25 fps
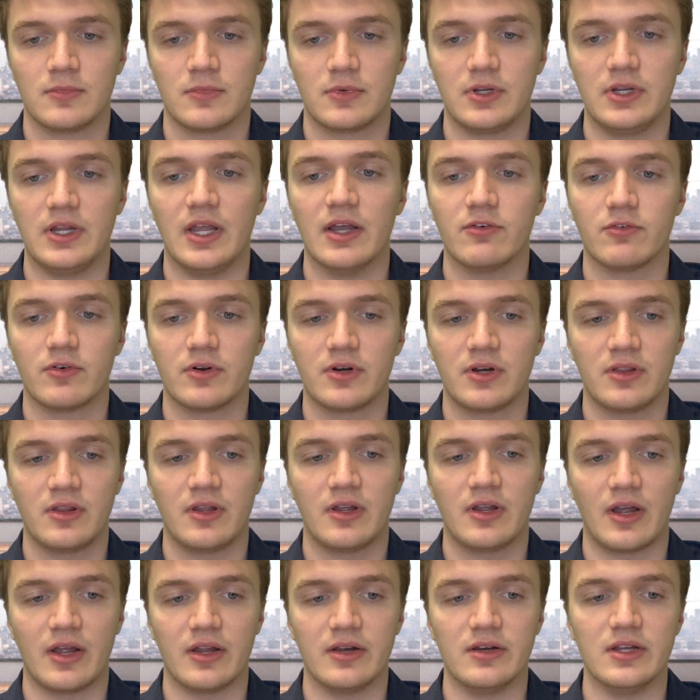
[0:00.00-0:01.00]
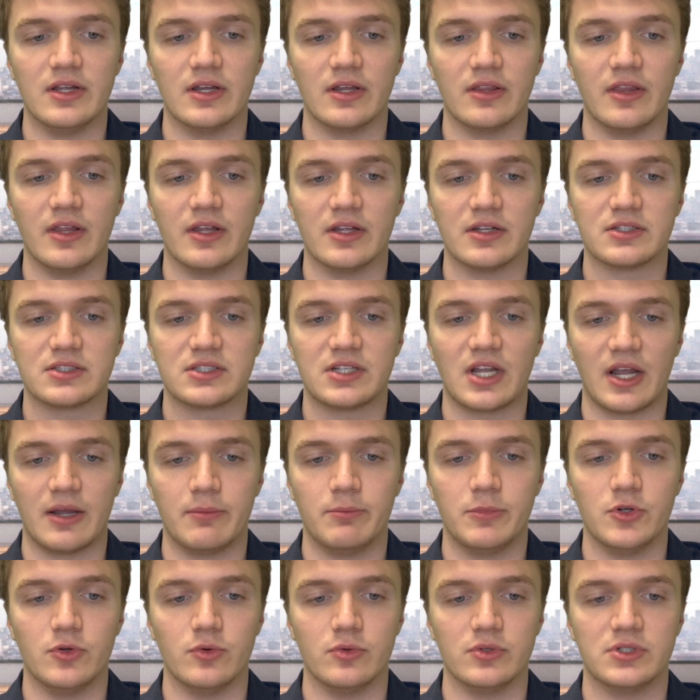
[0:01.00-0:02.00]
Get rid of the idea that it's
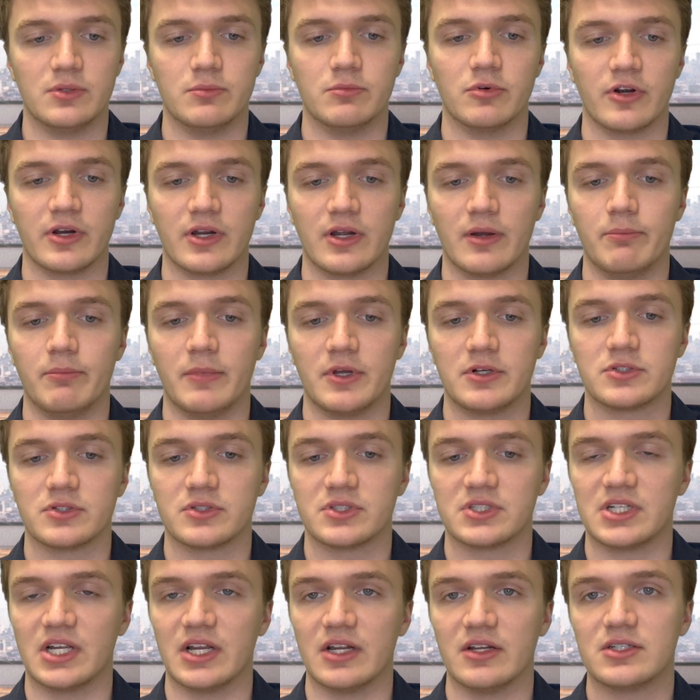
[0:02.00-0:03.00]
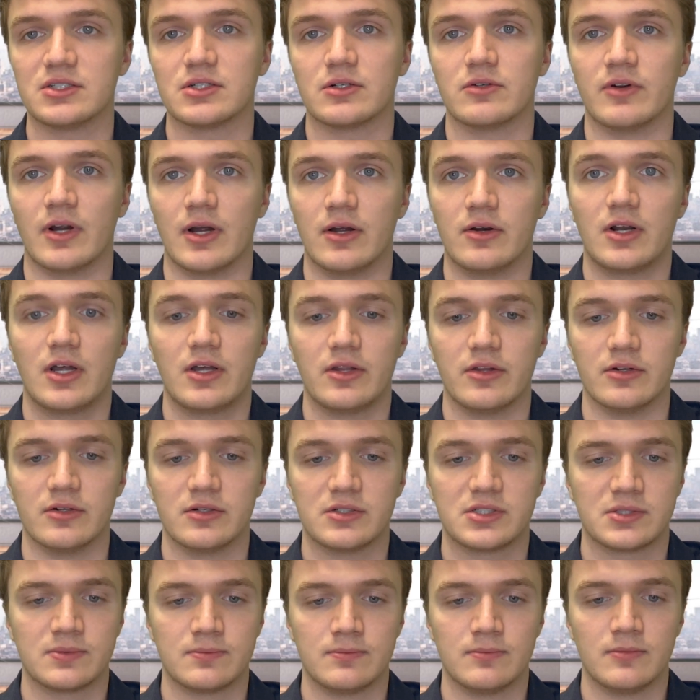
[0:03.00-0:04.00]
taboo to bring up mental states around others.